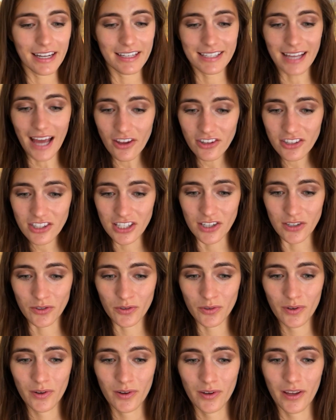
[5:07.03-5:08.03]
it tells
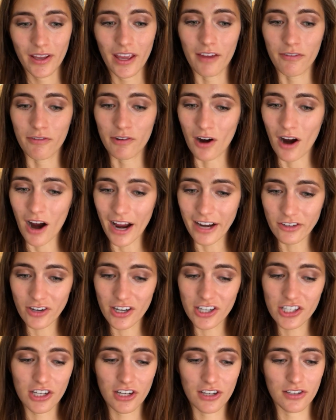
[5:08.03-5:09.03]
you if your
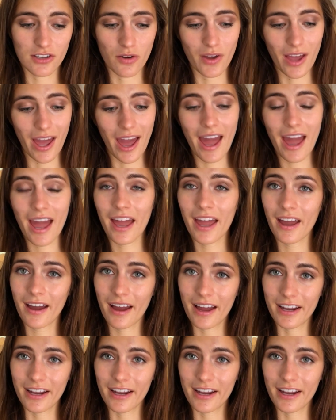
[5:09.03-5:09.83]
hydration is okay